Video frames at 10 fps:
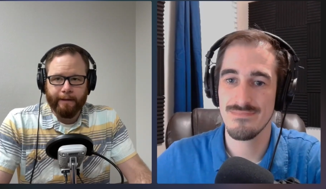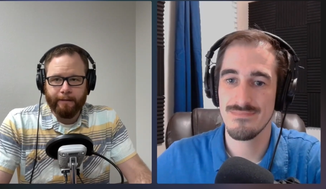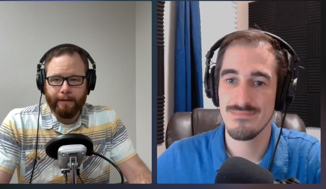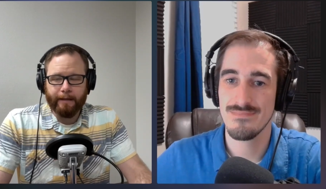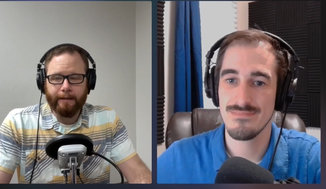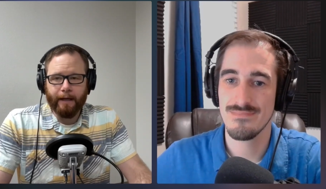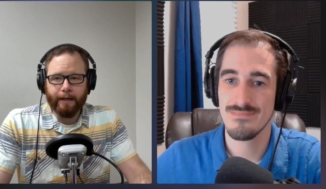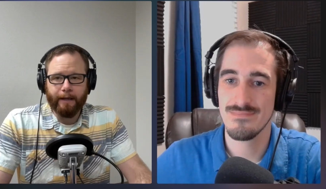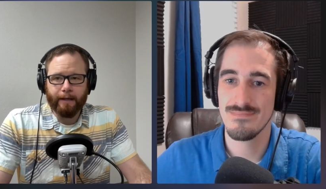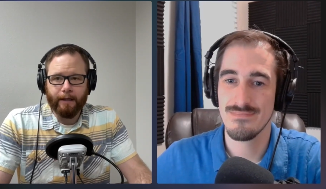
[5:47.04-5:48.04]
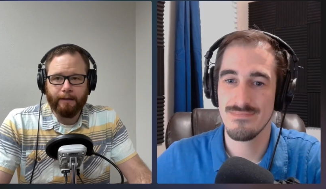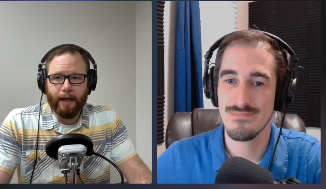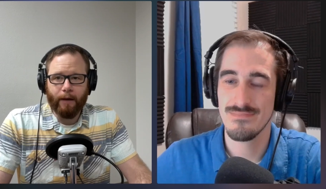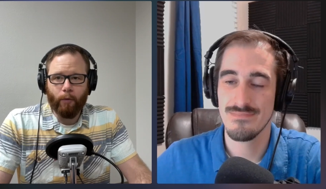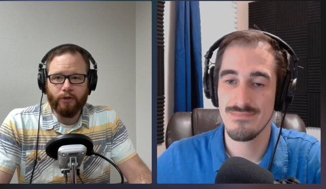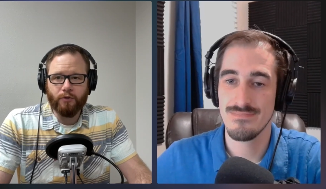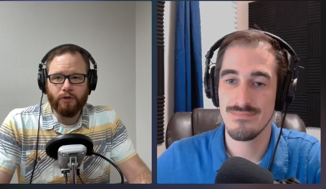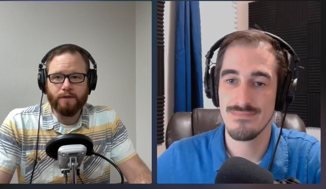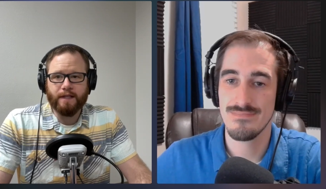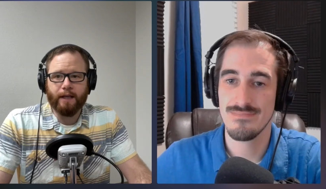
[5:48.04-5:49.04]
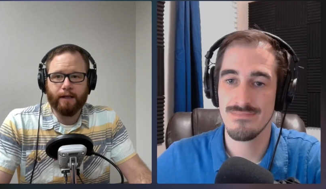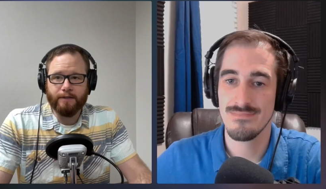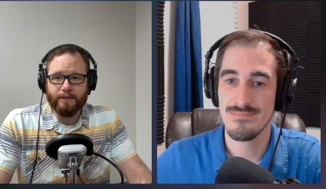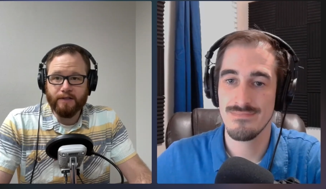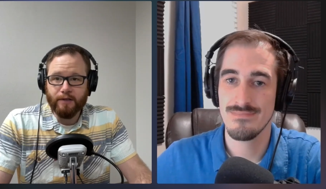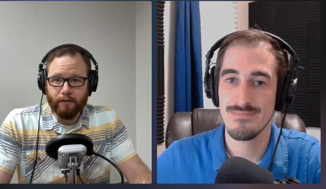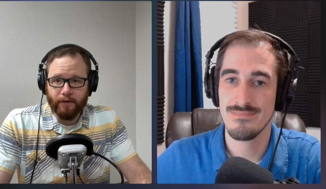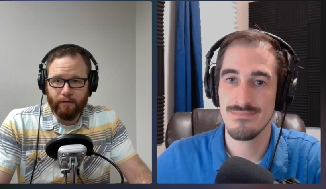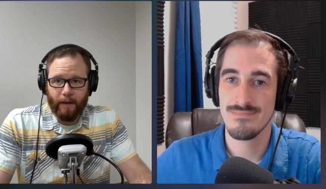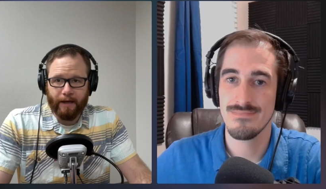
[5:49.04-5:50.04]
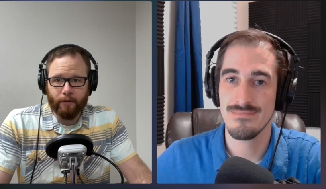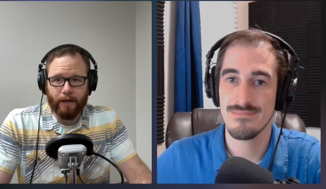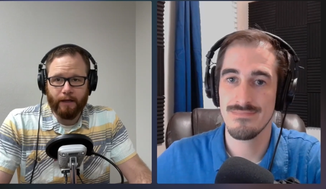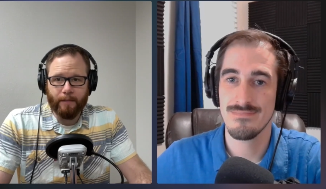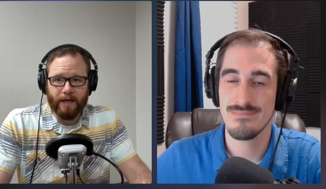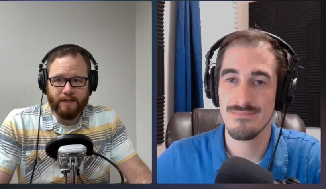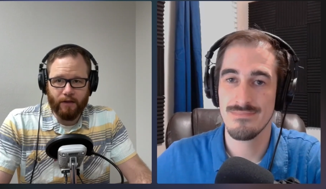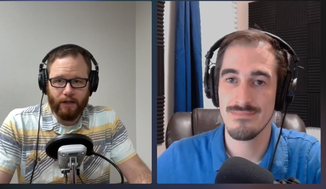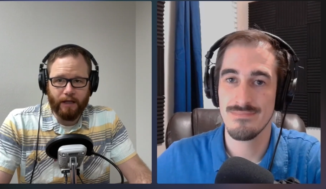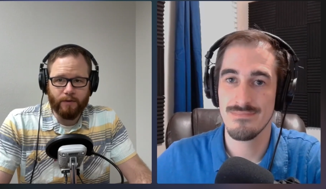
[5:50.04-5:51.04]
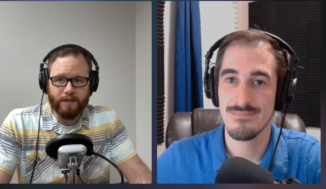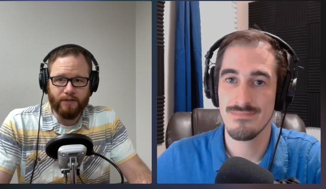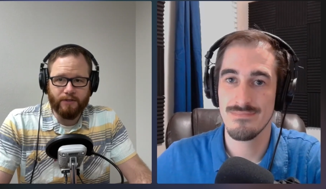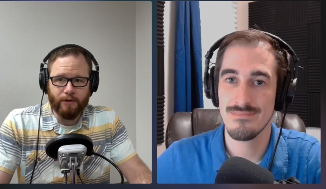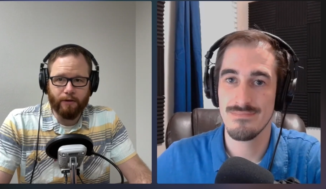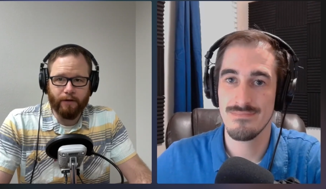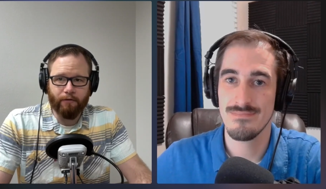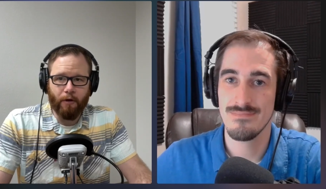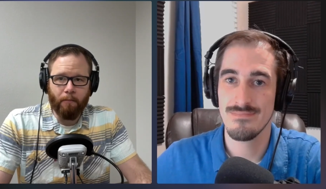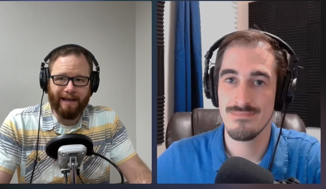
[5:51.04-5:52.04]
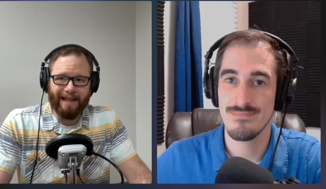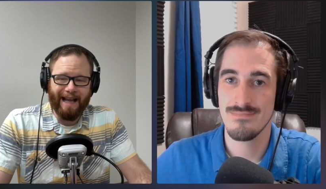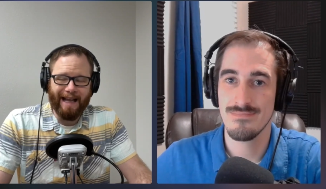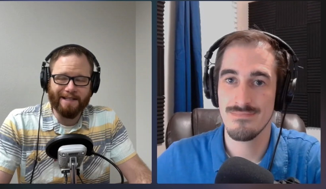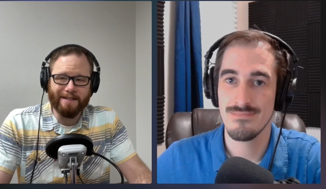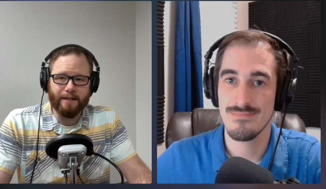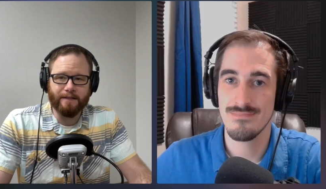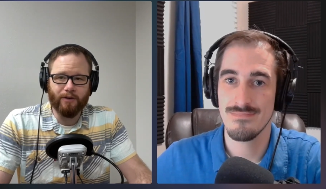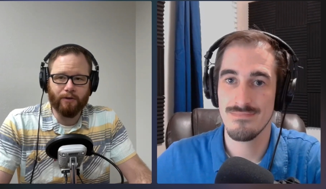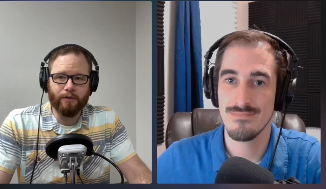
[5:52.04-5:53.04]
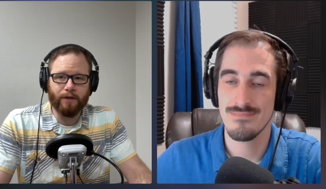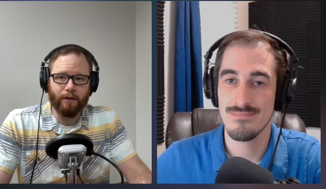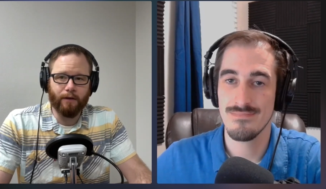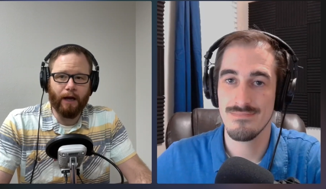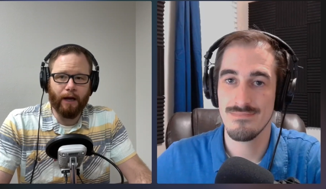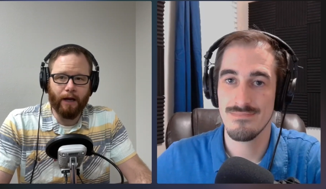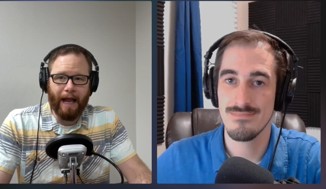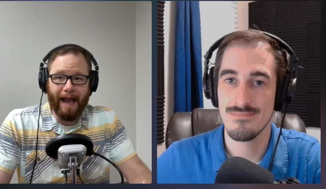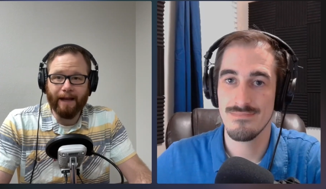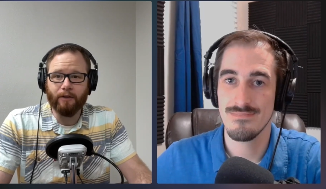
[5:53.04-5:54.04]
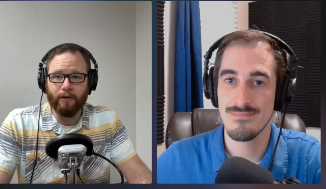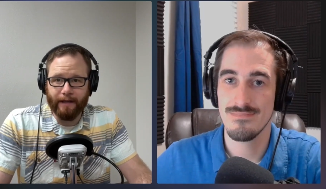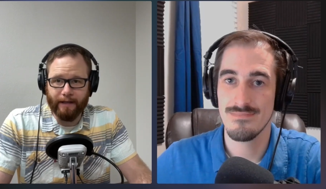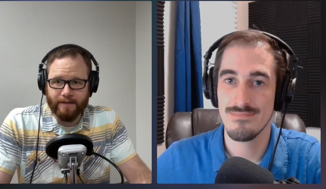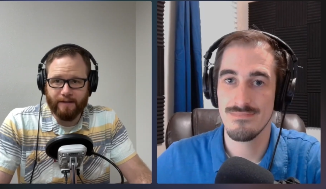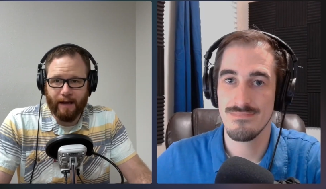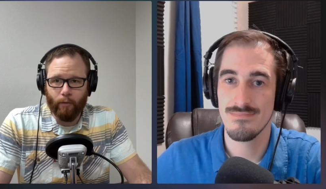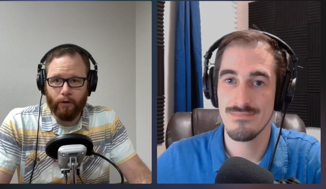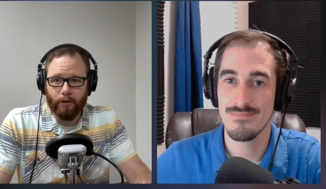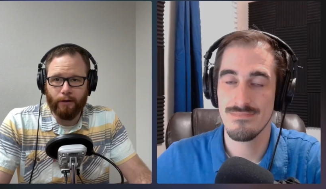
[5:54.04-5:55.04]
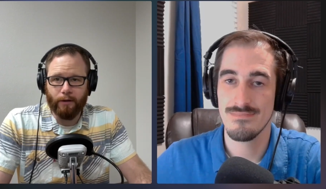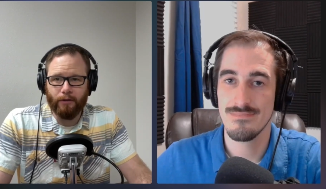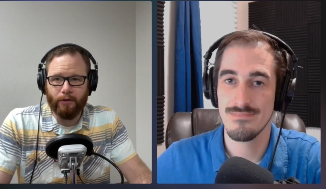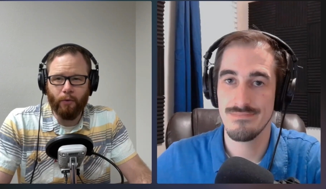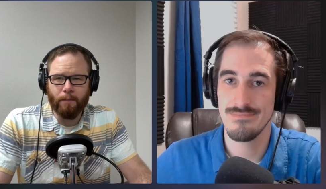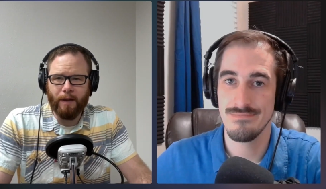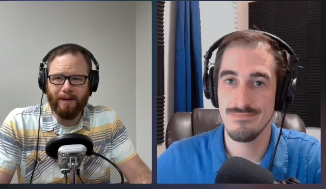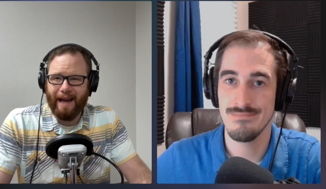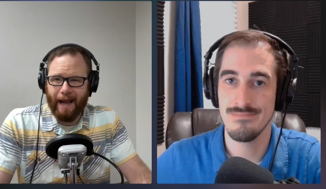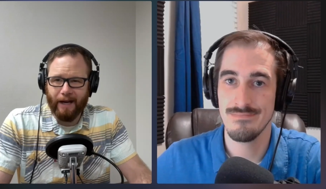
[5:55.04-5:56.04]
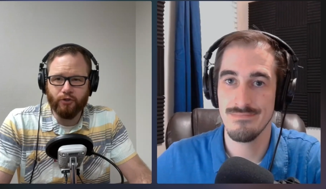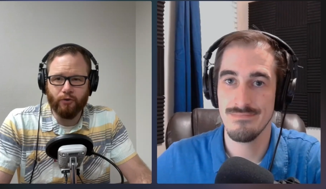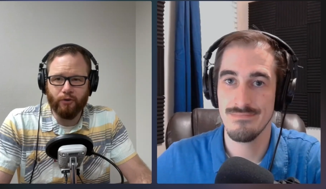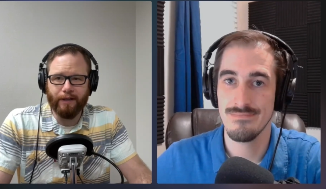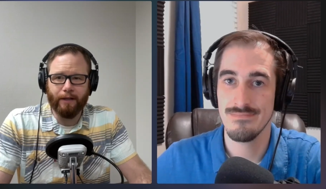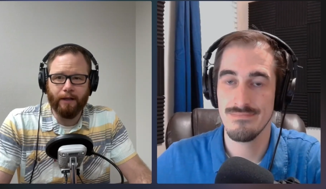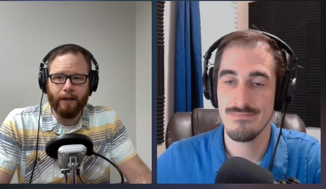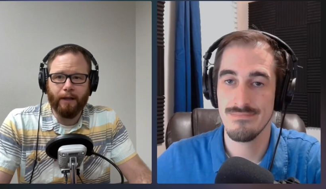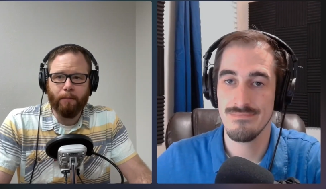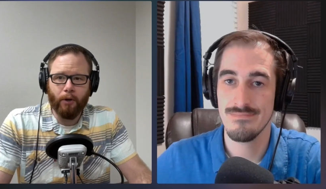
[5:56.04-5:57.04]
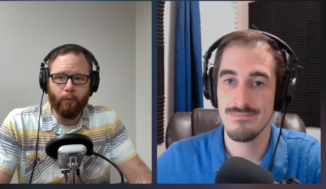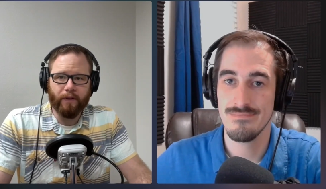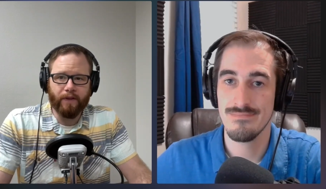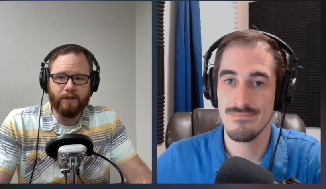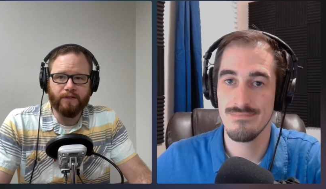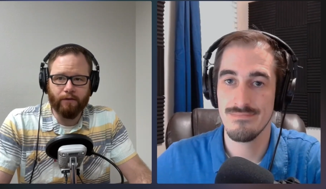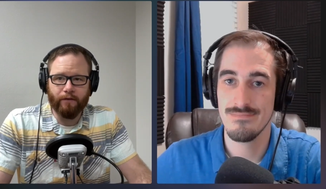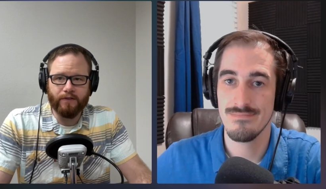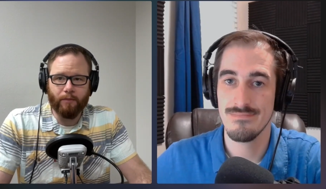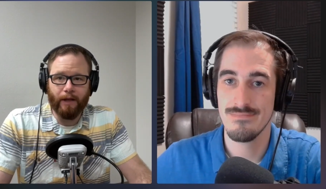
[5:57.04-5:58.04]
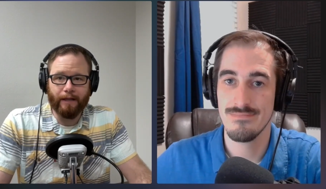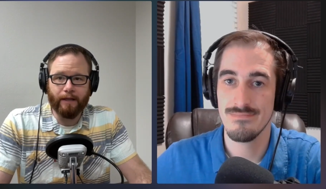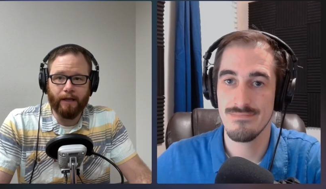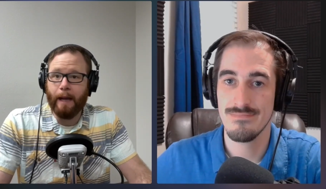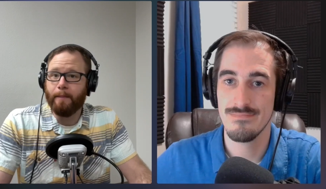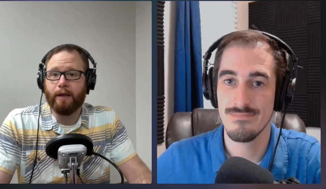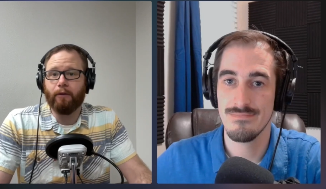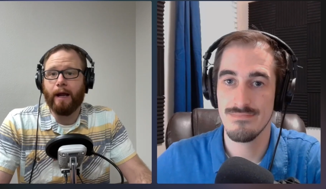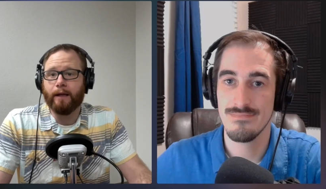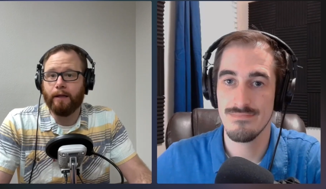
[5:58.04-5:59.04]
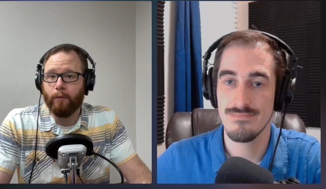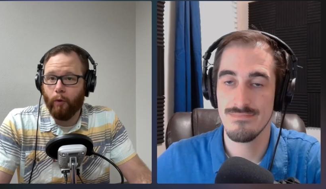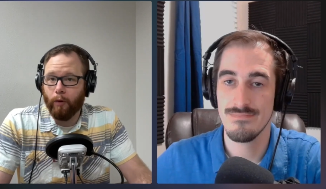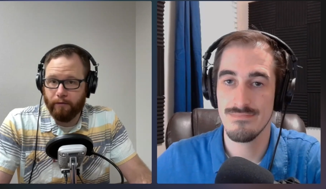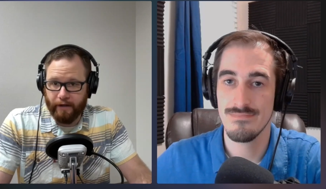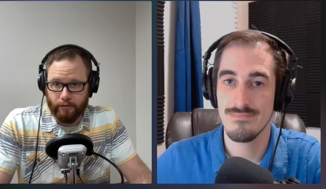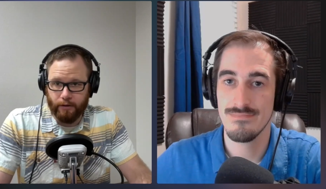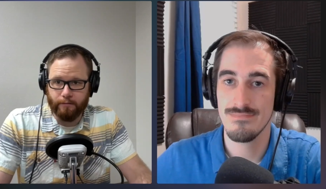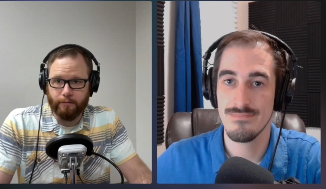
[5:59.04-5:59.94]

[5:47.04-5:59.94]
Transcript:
Speaker 1: not a not what you would say conservative background. I'm not saying that he was conservative, but he has certain uh, accolades that would you would maybe mm-hmm. naturally put with conservatives. I'm like, I'm an Iraqi war veteran.